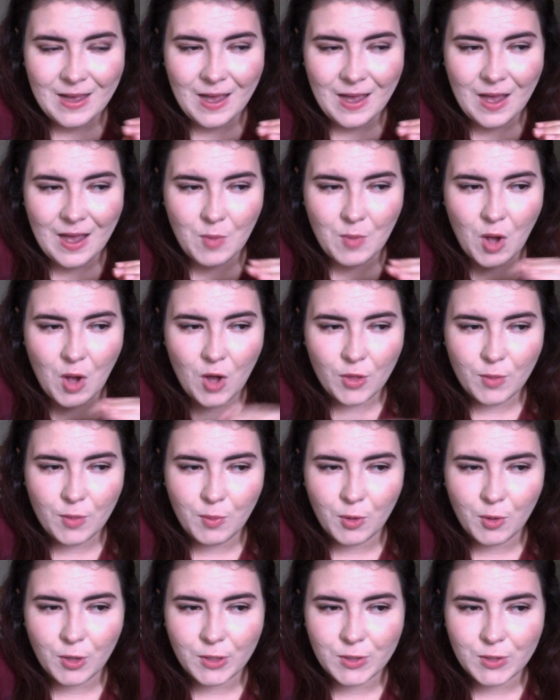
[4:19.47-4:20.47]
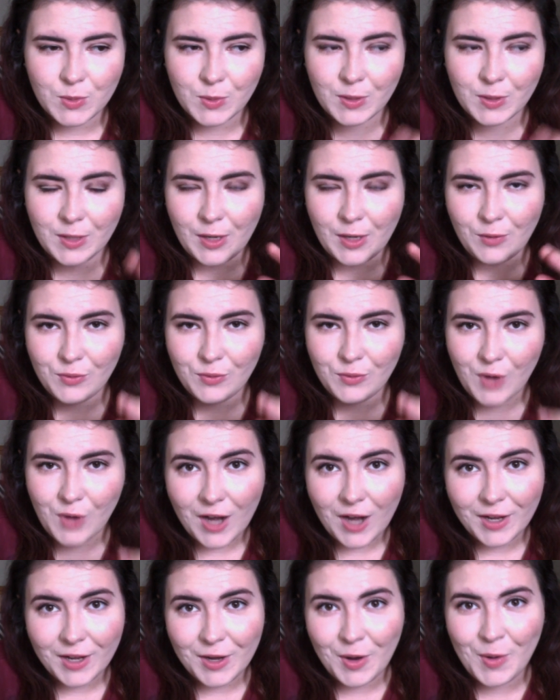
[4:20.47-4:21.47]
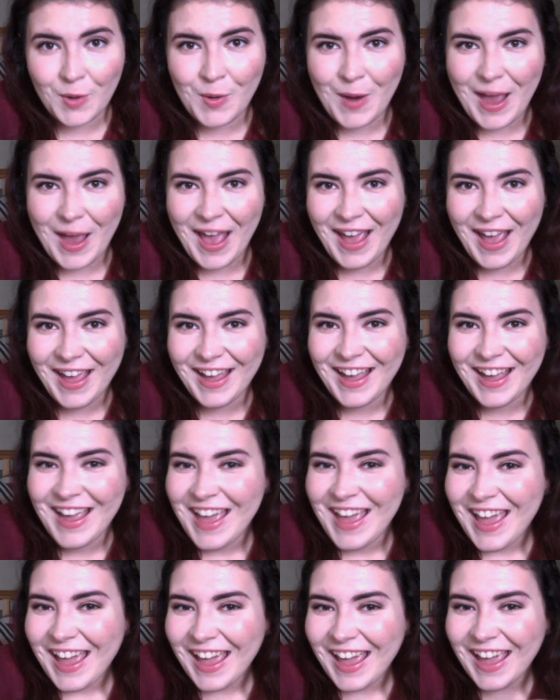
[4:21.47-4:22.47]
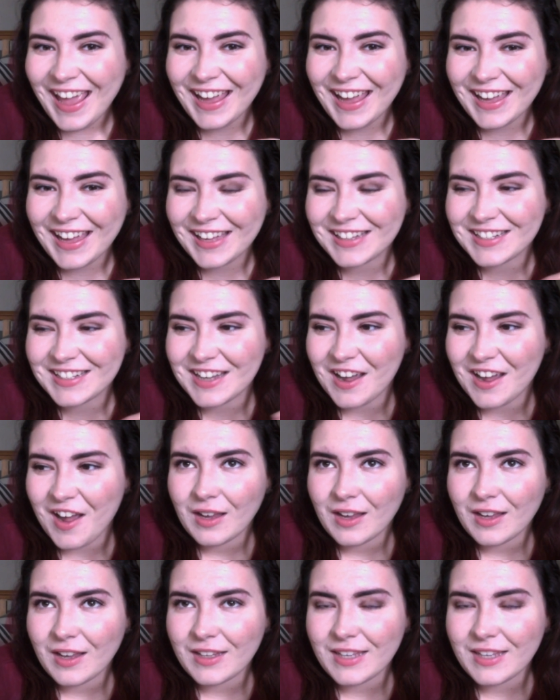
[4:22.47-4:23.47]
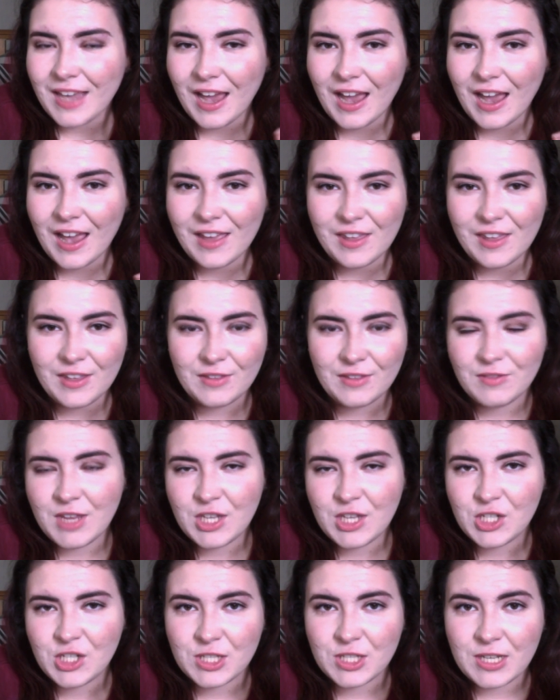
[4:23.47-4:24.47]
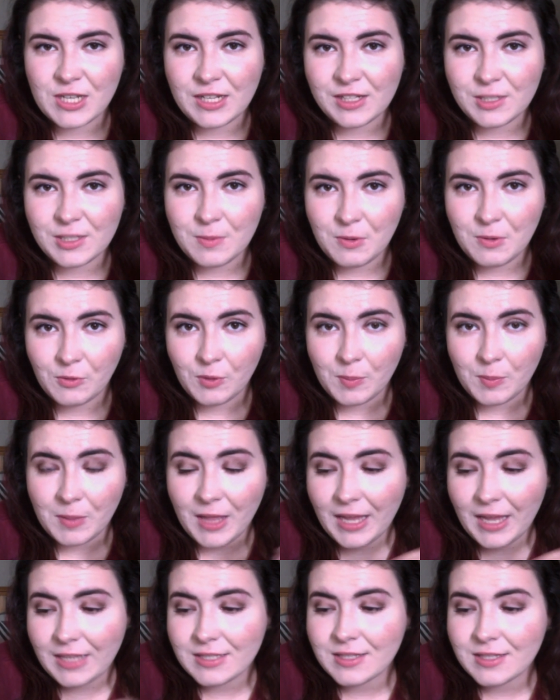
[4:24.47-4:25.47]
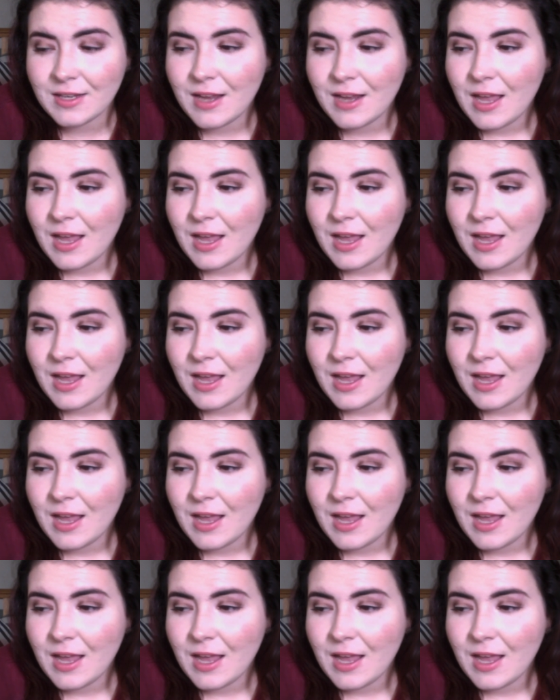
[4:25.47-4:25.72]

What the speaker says: all the boards were like rotting away, and yeah, it just needed to be replaced.